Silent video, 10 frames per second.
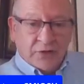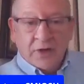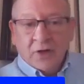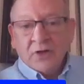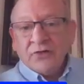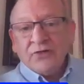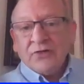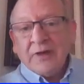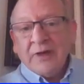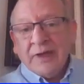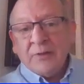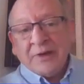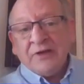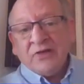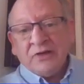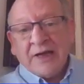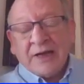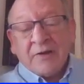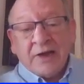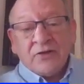of course, the managing
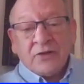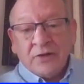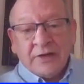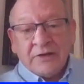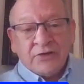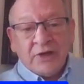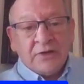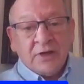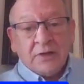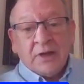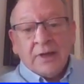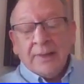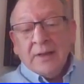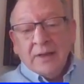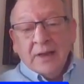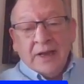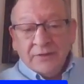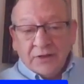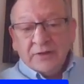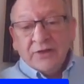director, and I said, look, I
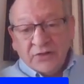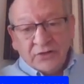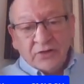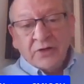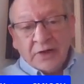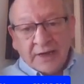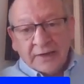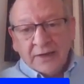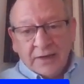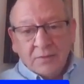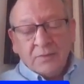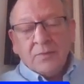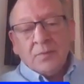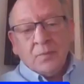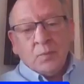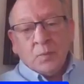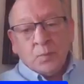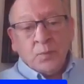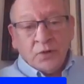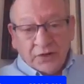think this is a good idea,
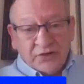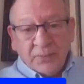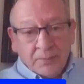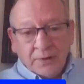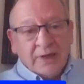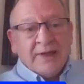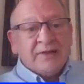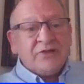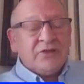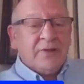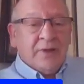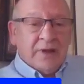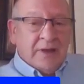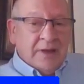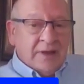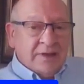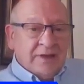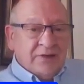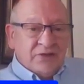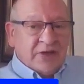put this in place. And
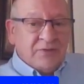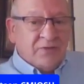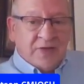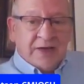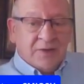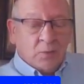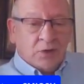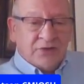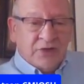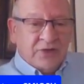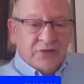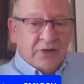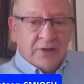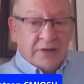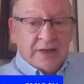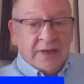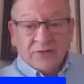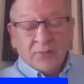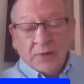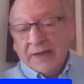he said, fine, what is it? And I
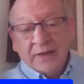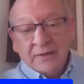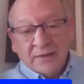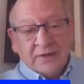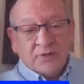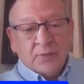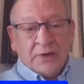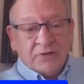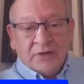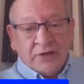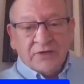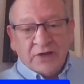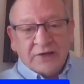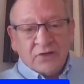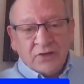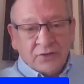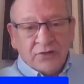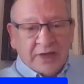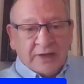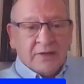explained it was an international
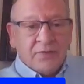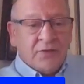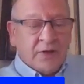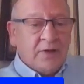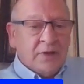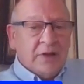standard that